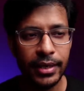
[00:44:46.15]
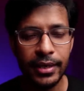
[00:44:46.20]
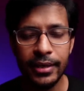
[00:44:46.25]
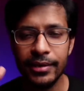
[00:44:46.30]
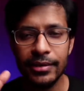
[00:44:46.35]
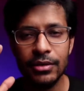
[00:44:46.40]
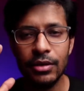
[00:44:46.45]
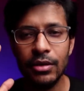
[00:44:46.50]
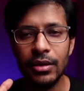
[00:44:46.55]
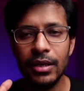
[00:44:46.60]

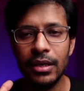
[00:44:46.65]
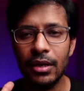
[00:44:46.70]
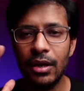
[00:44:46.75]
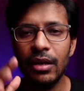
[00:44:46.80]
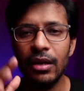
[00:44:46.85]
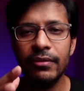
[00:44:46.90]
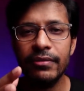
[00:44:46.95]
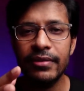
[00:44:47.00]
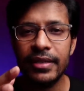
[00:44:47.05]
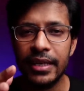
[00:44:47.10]
It has got a
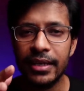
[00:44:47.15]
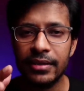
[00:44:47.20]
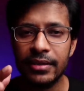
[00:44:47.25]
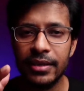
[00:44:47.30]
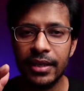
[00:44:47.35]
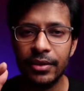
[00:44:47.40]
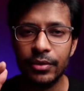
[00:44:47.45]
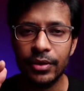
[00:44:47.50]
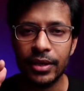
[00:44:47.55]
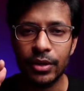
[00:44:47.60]
lot of
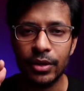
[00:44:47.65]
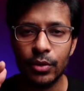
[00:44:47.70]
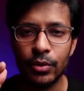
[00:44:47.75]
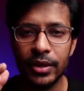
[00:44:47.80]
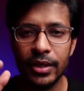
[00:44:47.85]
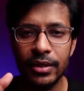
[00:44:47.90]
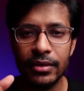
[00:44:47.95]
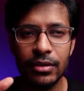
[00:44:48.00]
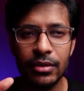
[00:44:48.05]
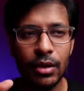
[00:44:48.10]
things that you can
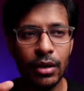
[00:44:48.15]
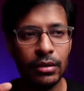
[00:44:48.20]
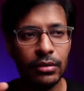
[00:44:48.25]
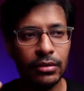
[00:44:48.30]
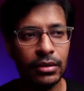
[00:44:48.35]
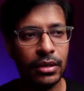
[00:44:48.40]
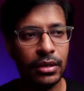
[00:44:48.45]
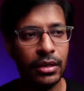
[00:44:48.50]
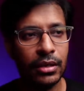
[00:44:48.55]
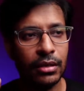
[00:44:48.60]
do. It has
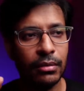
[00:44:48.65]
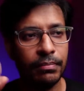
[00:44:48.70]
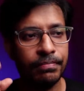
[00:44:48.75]
got